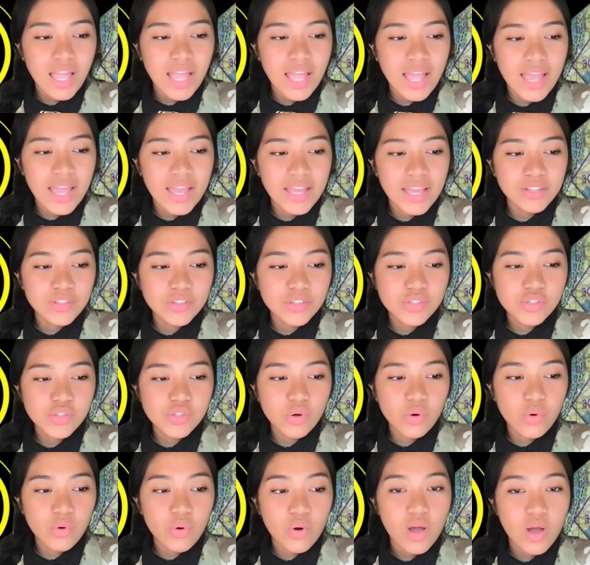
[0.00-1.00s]
And
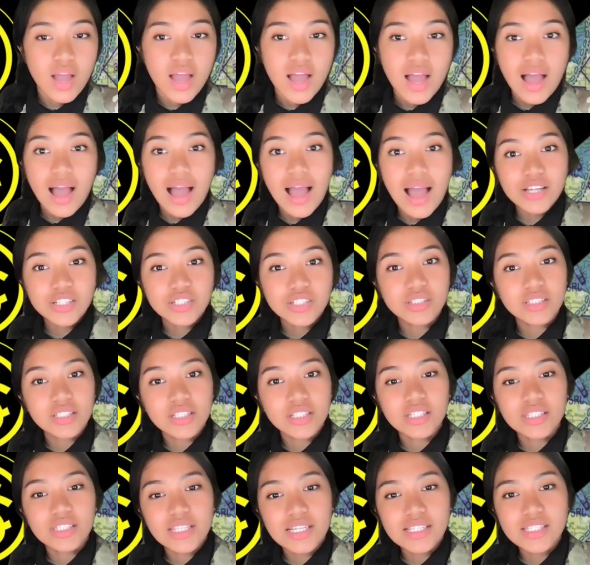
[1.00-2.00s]
so
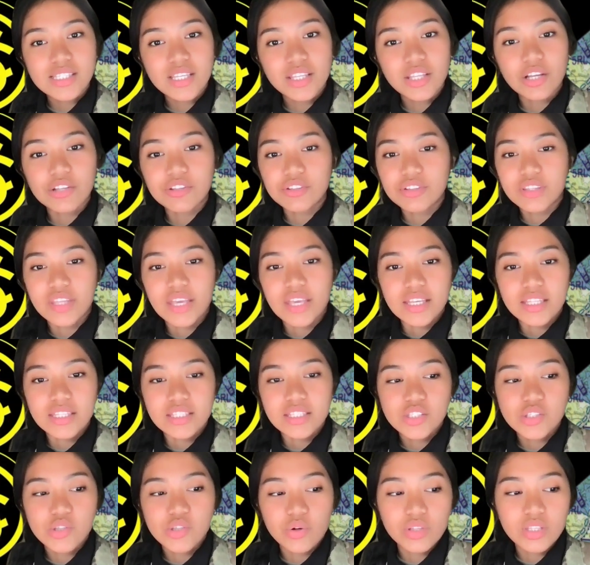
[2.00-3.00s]
actually that's another thing.
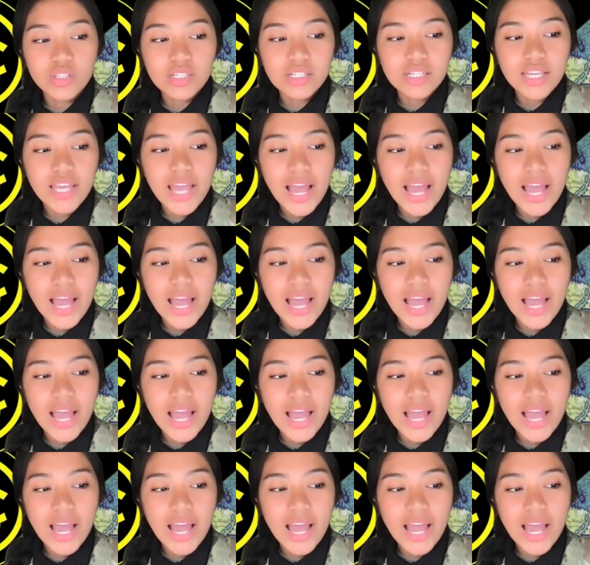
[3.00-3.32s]
So the